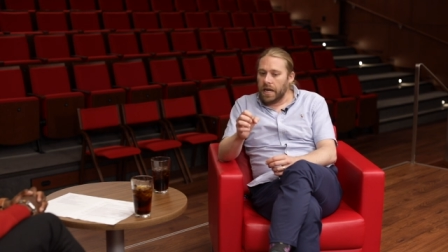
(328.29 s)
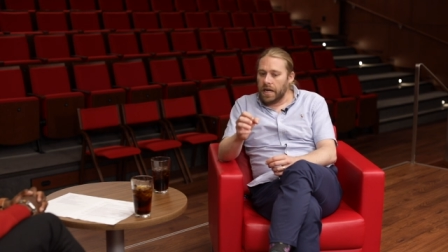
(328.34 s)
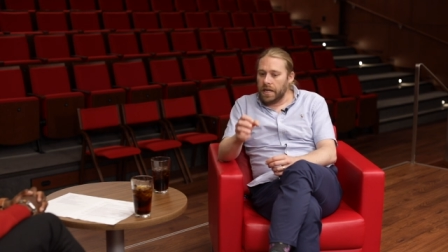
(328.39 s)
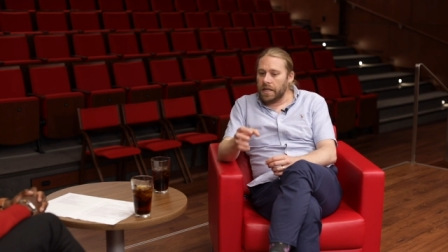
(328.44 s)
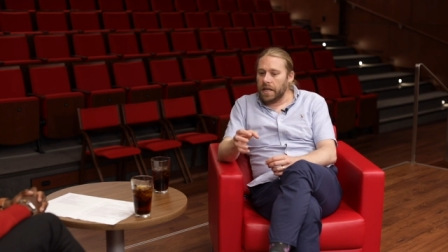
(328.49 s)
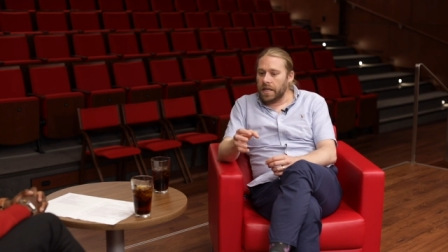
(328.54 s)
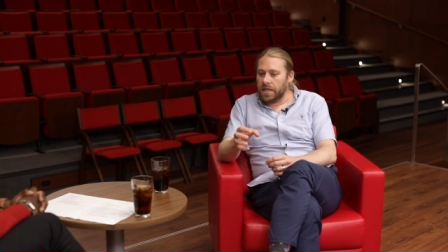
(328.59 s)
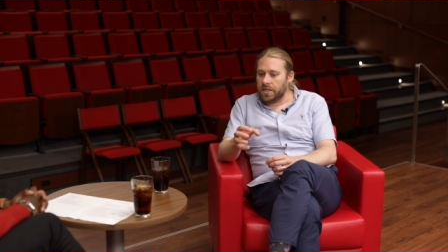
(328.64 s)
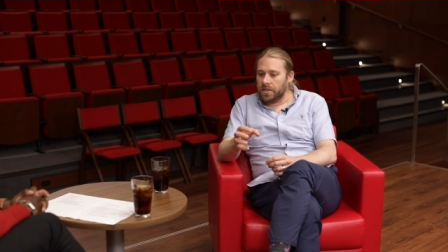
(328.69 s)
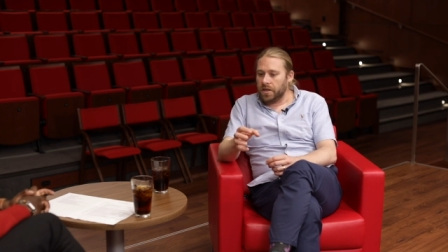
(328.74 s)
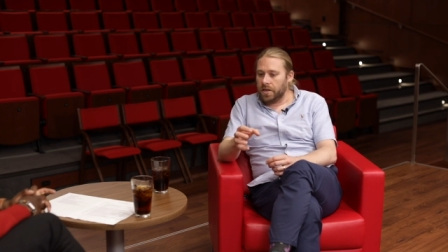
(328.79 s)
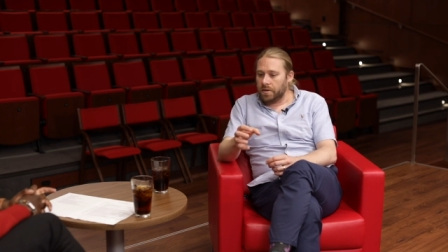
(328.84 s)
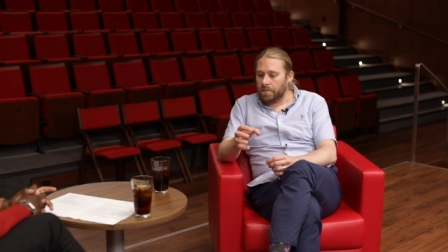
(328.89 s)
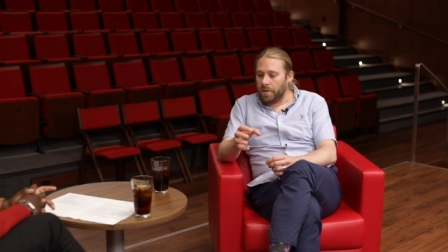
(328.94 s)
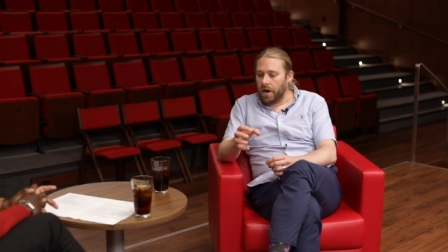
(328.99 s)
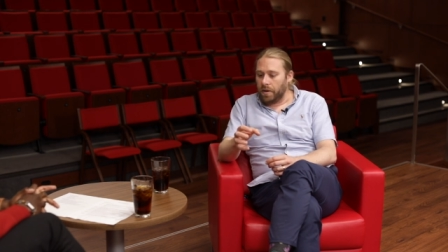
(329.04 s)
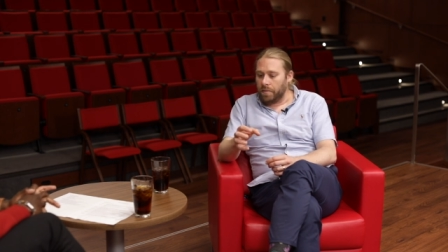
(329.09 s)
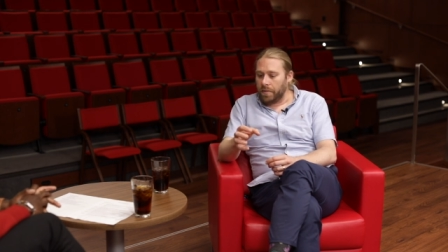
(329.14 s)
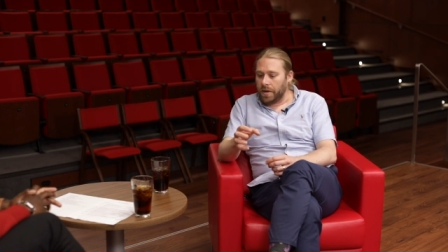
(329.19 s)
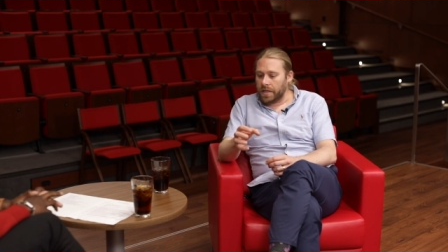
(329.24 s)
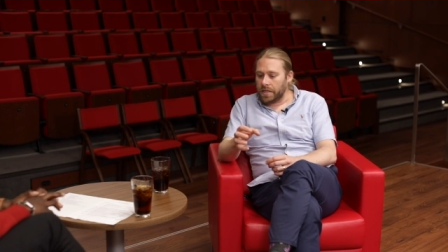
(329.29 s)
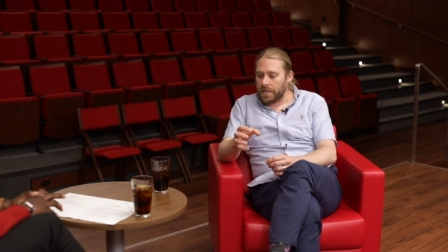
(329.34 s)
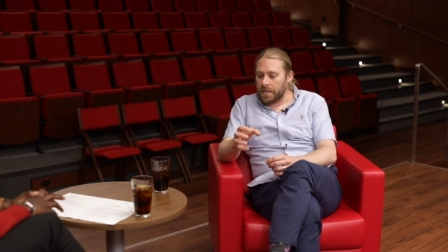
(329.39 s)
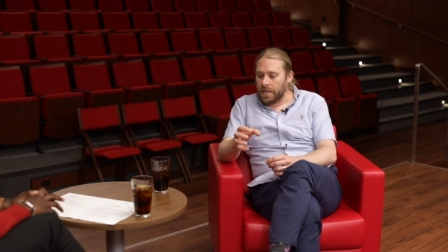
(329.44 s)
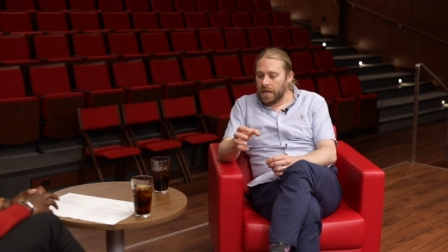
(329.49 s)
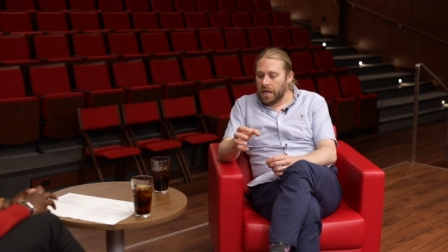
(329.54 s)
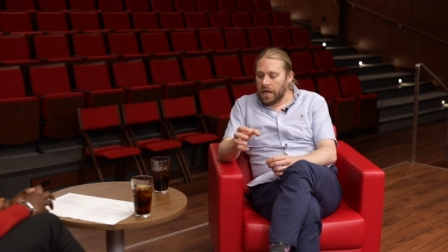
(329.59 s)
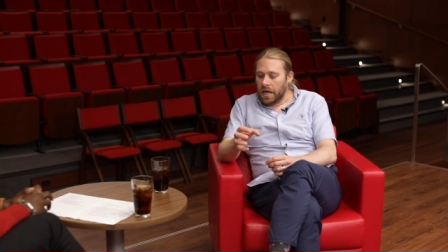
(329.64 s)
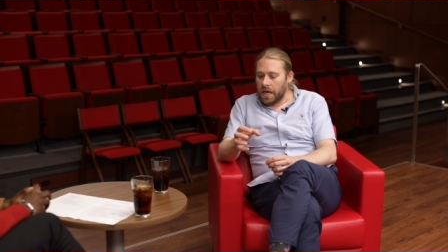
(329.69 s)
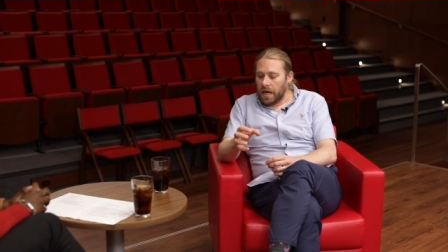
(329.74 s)
in the history
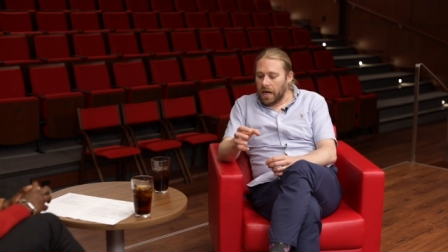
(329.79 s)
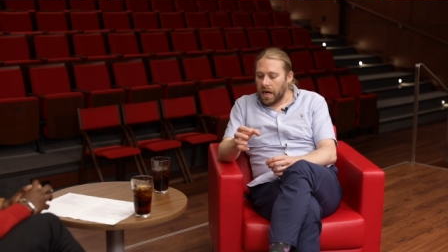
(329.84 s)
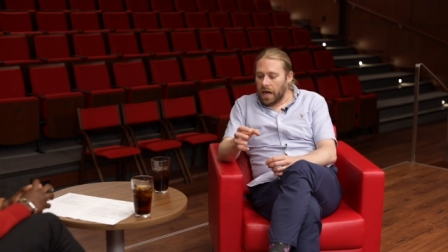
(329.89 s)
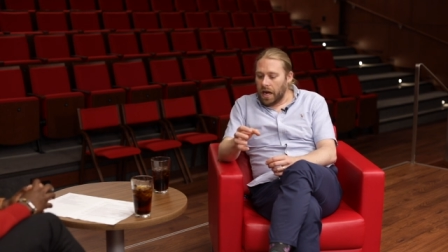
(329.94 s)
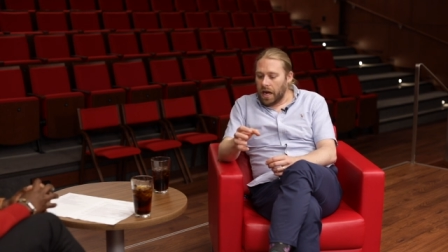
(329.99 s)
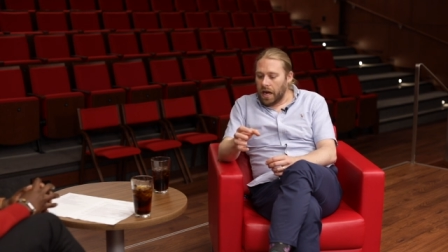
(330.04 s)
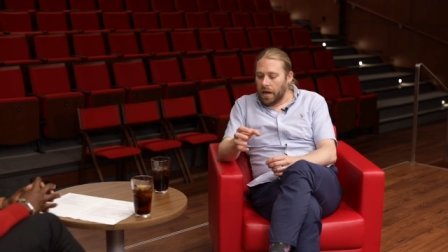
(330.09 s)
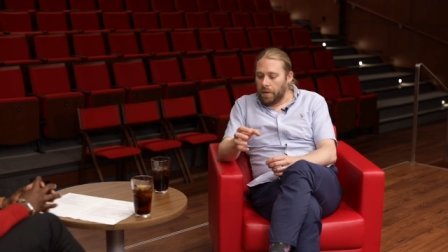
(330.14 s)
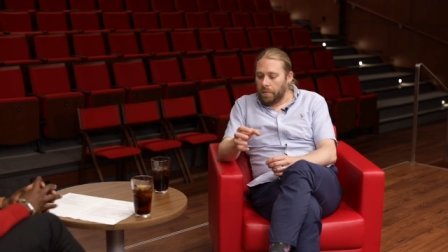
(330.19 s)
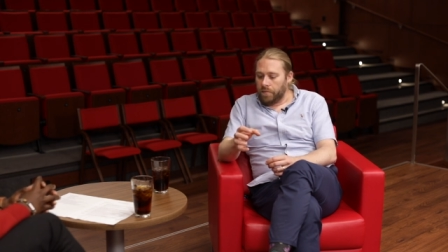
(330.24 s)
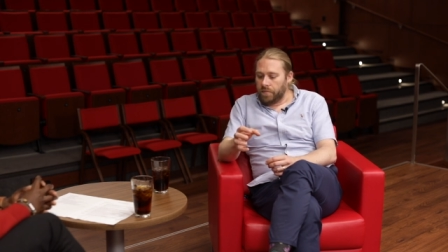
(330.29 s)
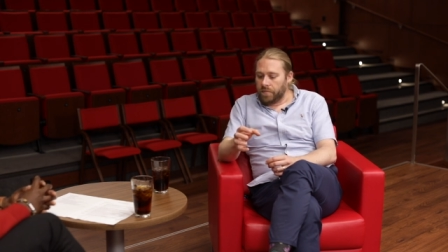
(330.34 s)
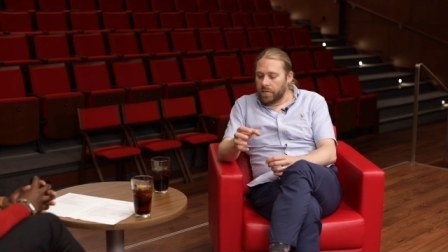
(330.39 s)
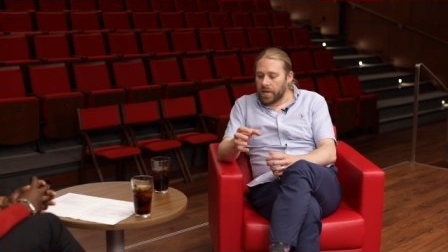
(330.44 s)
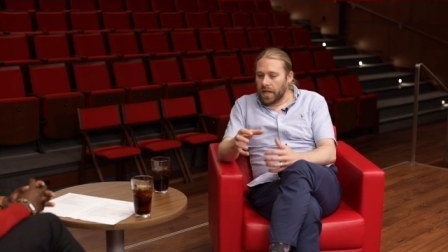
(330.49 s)
department um,